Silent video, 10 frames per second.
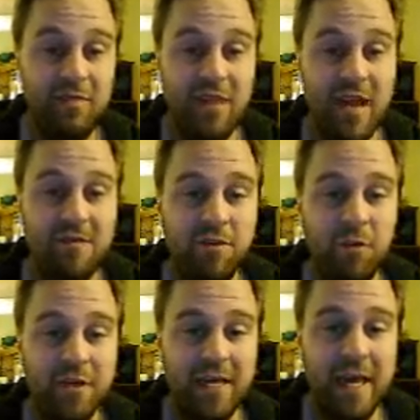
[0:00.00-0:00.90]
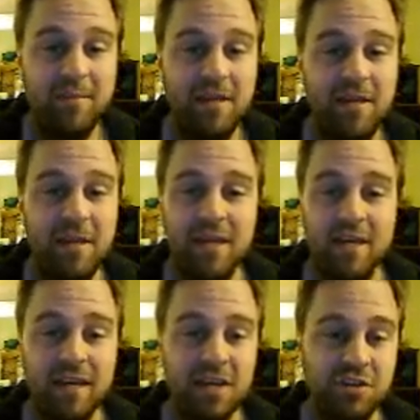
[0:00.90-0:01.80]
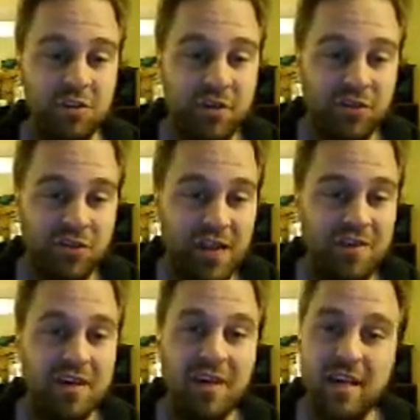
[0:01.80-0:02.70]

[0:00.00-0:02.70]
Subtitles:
if you have an orc captain as your loyal slave,